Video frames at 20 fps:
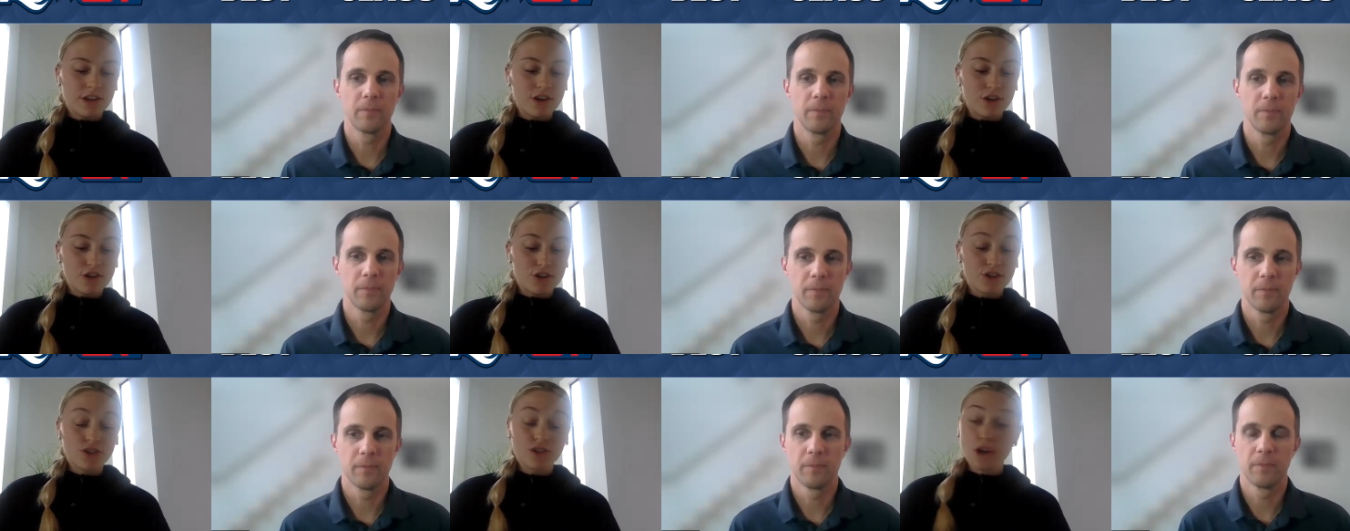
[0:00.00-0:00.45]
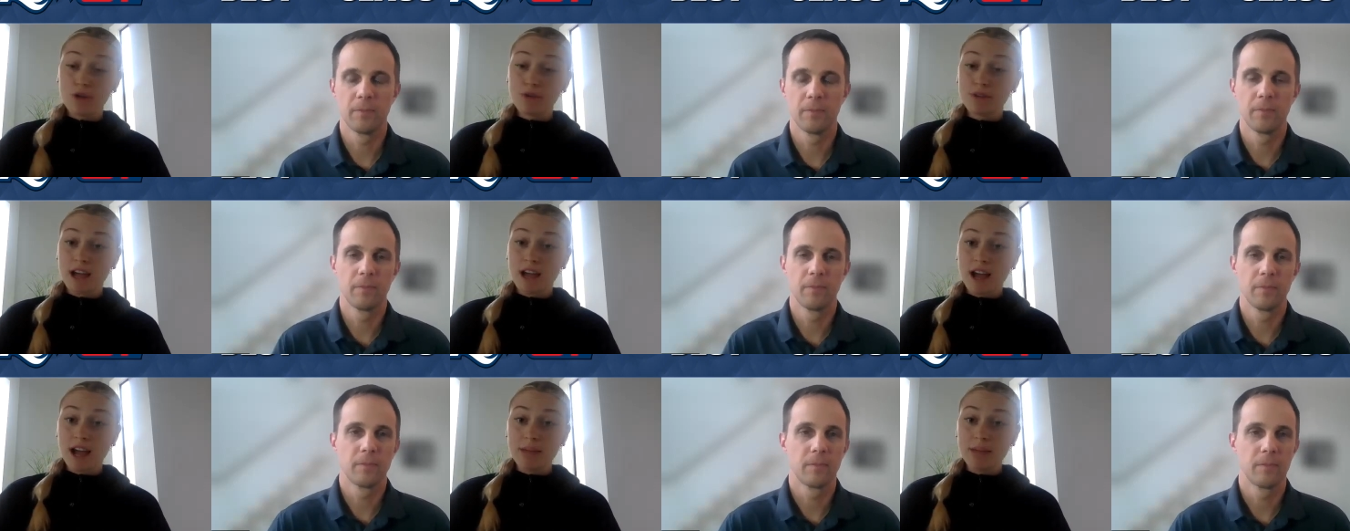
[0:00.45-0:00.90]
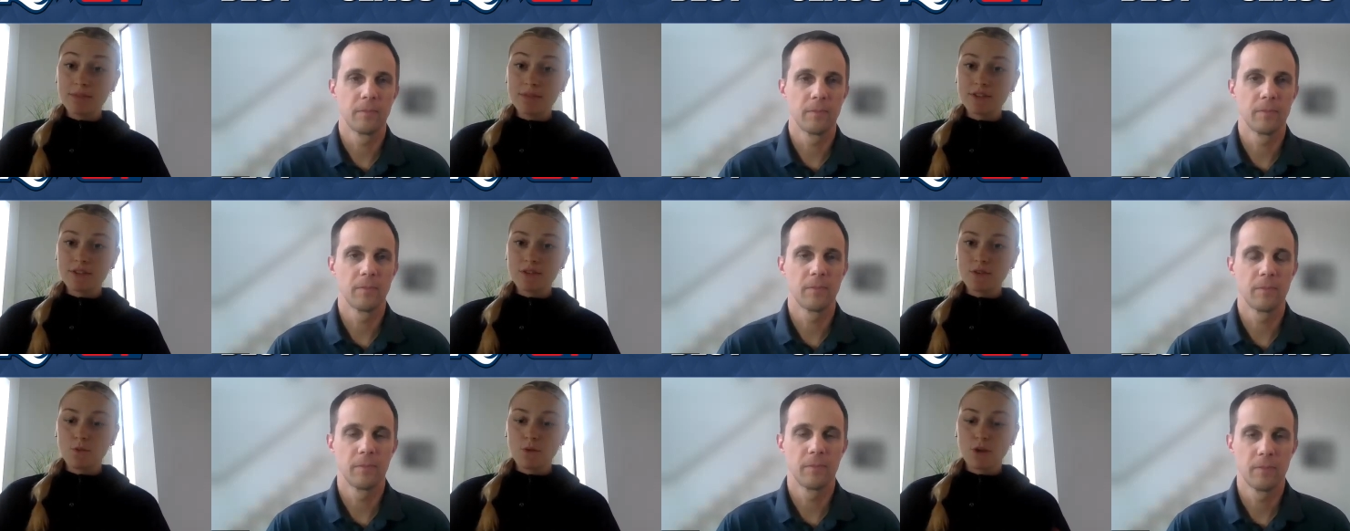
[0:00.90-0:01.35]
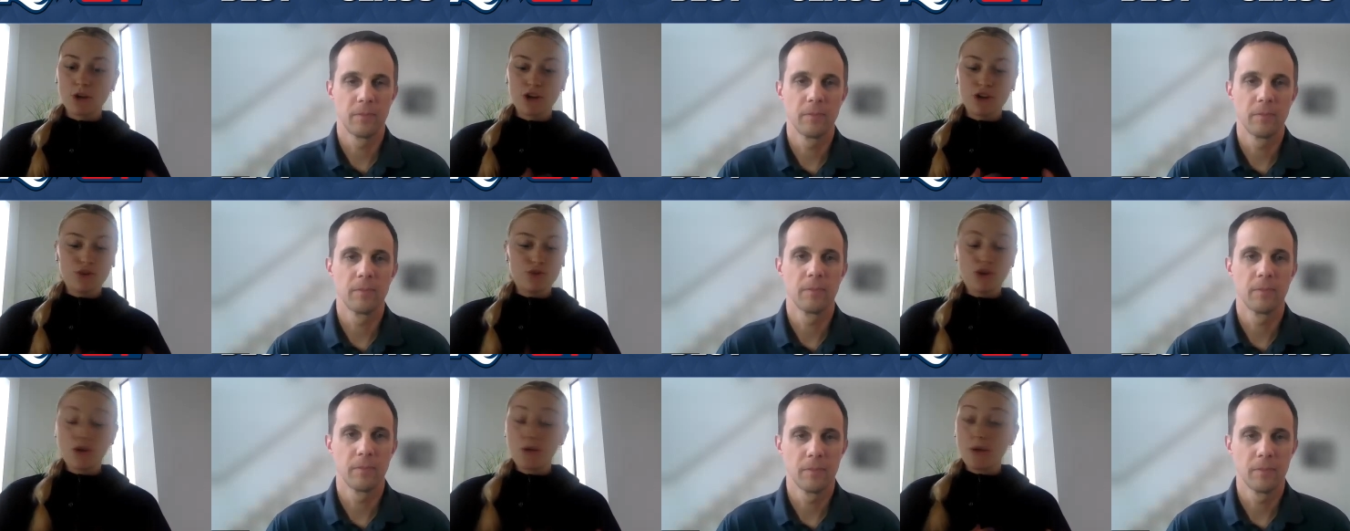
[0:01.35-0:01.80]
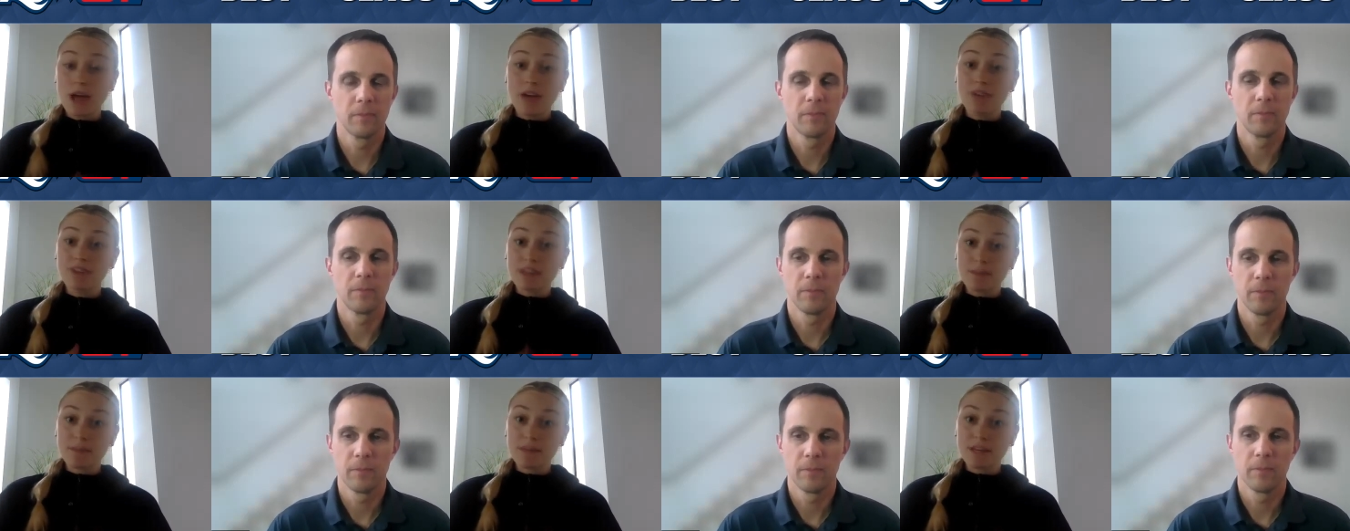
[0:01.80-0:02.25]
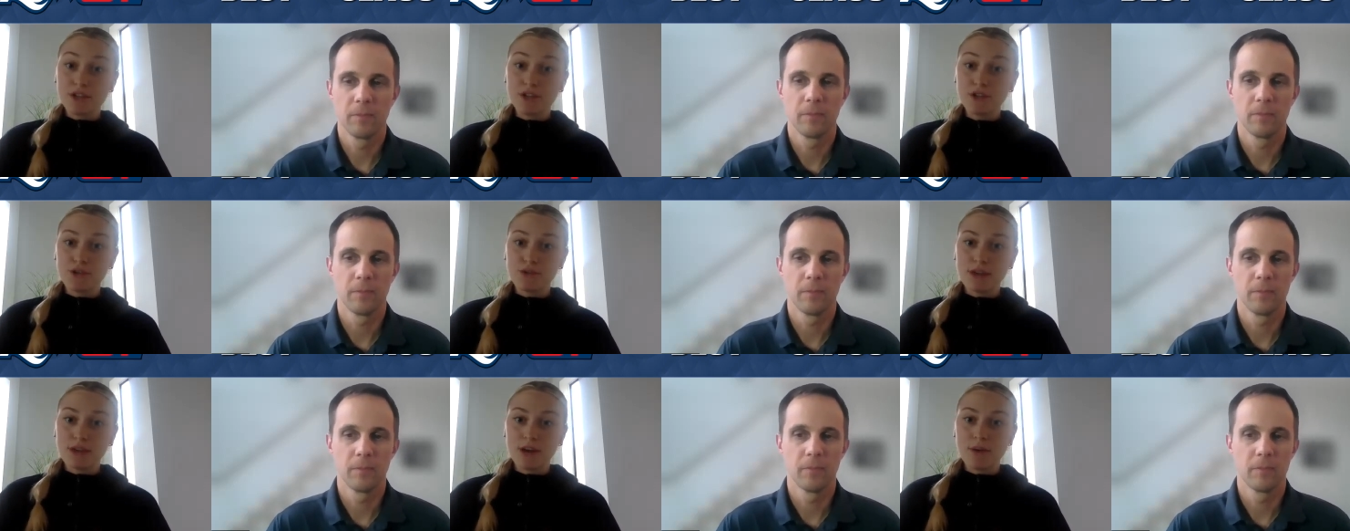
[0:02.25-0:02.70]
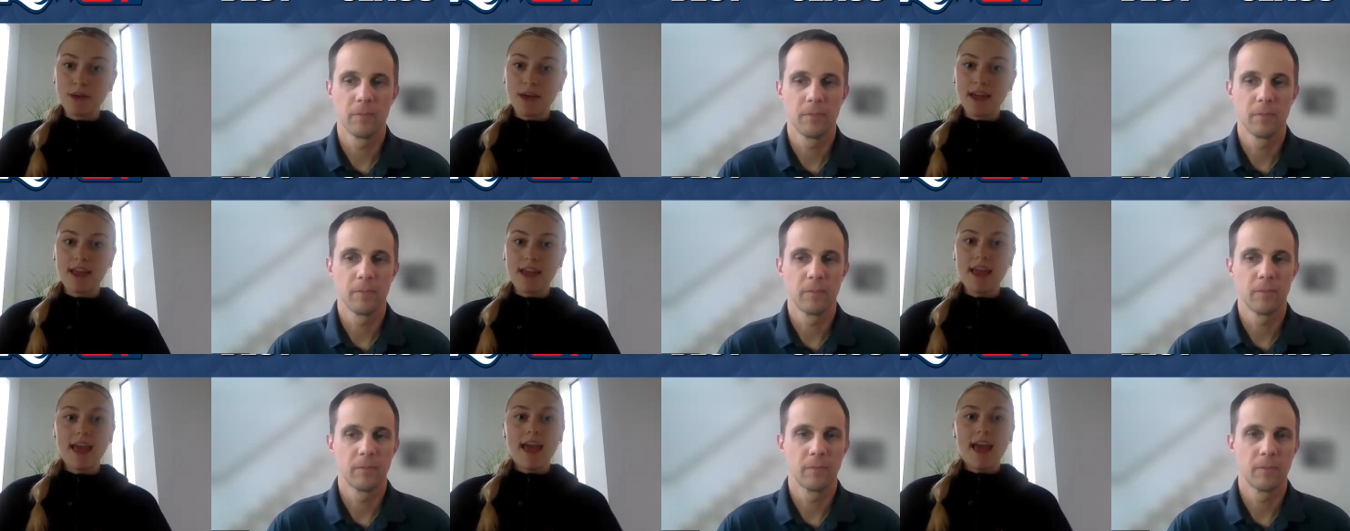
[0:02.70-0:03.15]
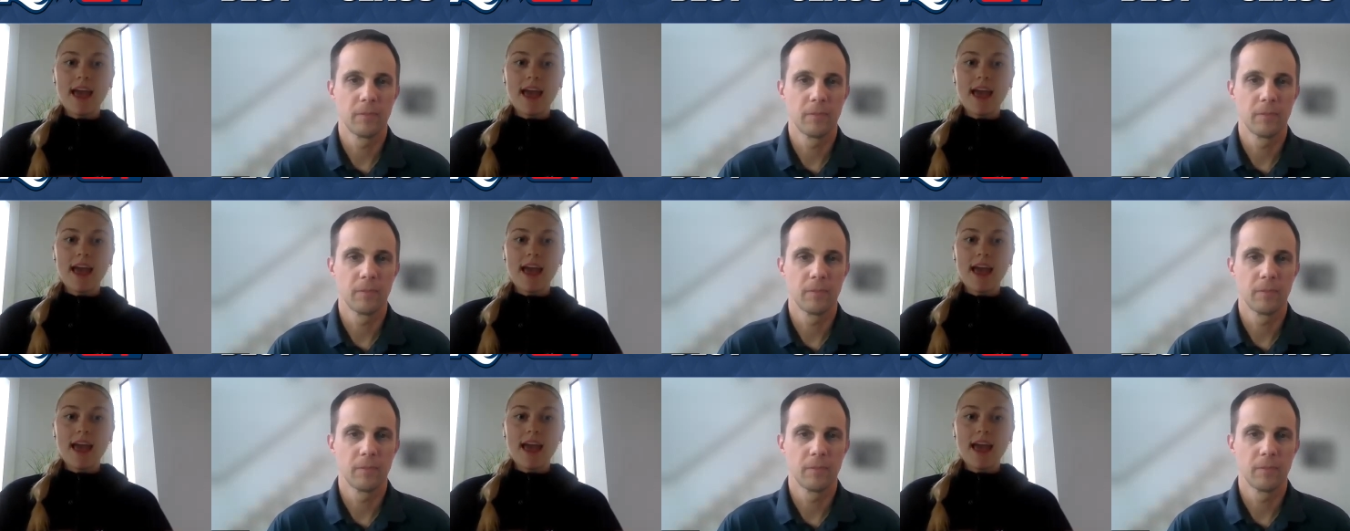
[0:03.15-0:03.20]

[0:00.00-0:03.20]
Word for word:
Speaker 1: there are slow times where you don't have something due right away.